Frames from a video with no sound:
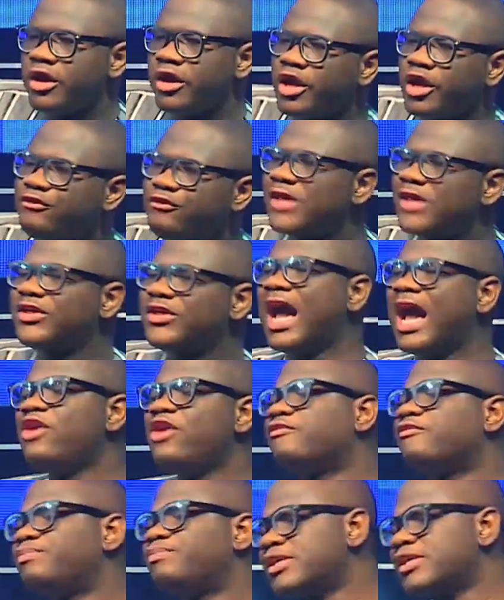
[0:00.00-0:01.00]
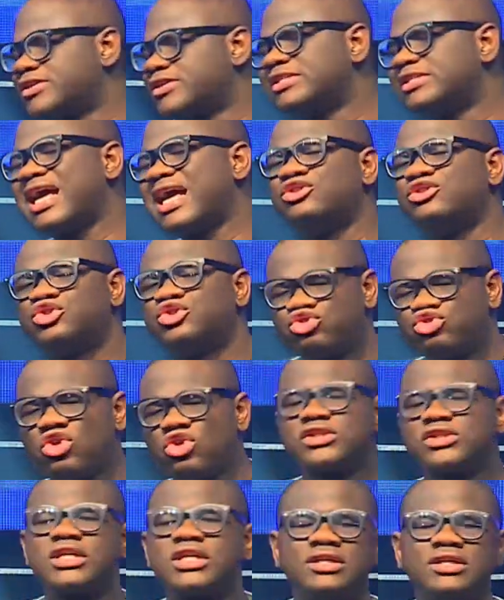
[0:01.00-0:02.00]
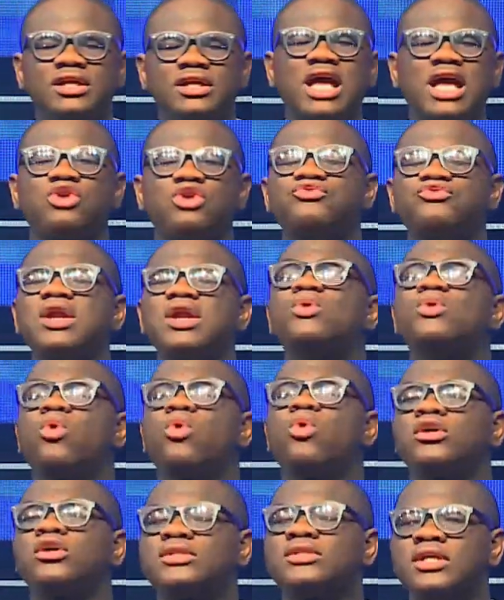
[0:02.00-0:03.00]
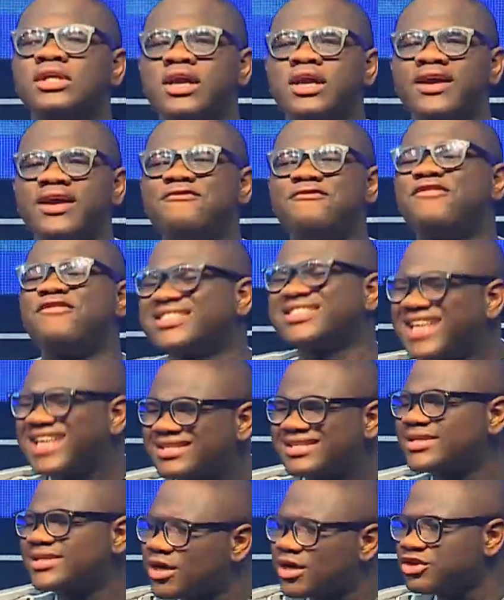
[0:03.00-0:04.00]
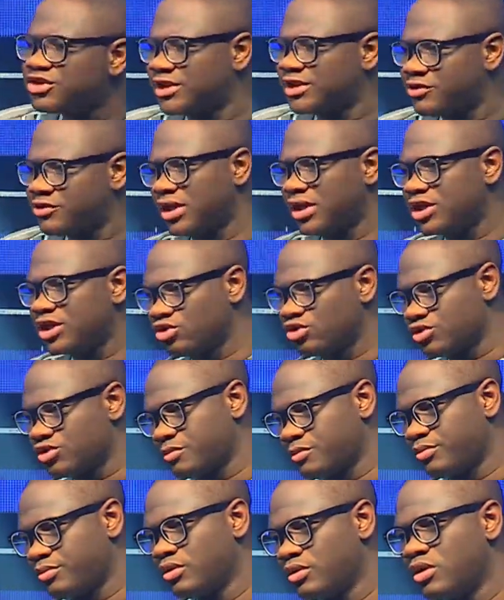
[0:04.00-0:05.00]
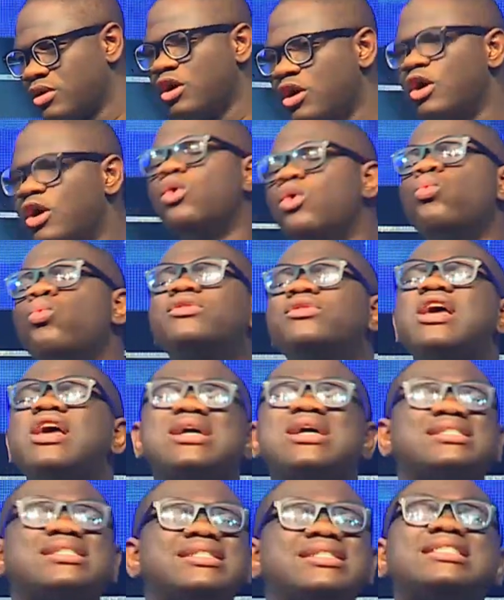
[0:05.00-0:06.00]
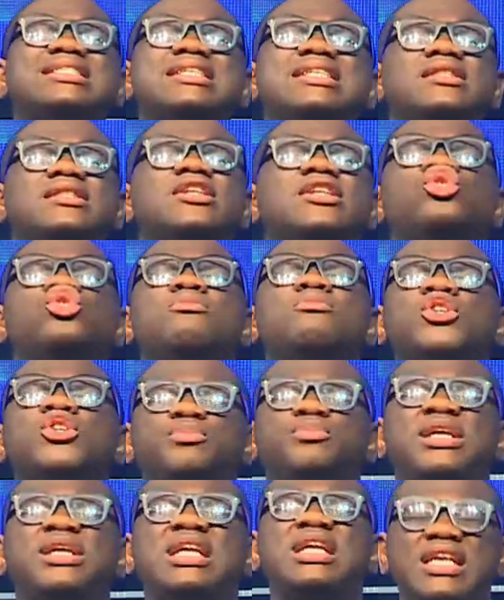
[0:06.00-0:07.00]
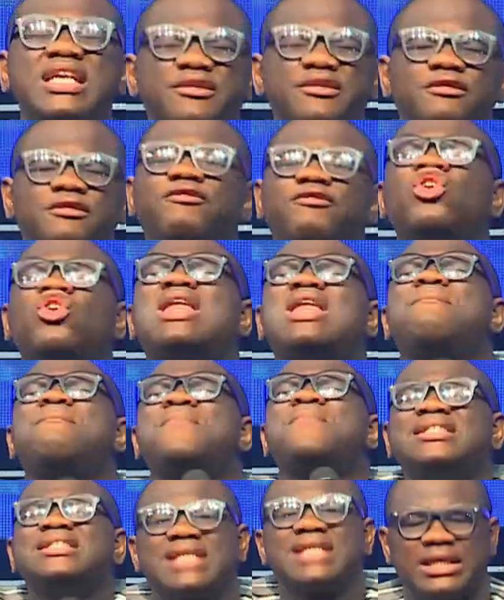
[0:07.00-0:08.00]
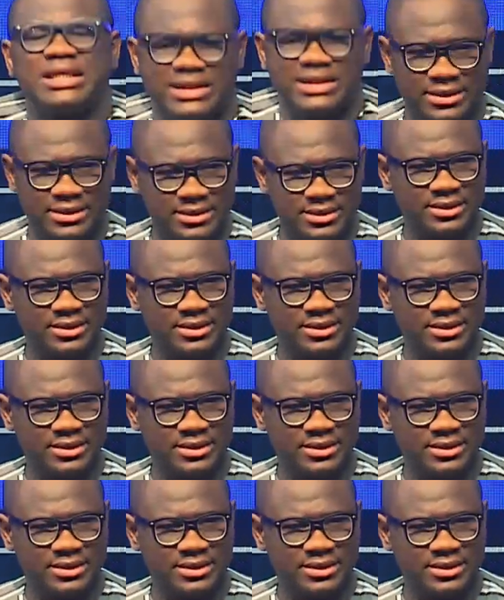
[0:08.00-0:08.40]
If you are the kind of person that is trusting, that you really want a fantastic Christian relationship, there are certain things you must believe fundamentally.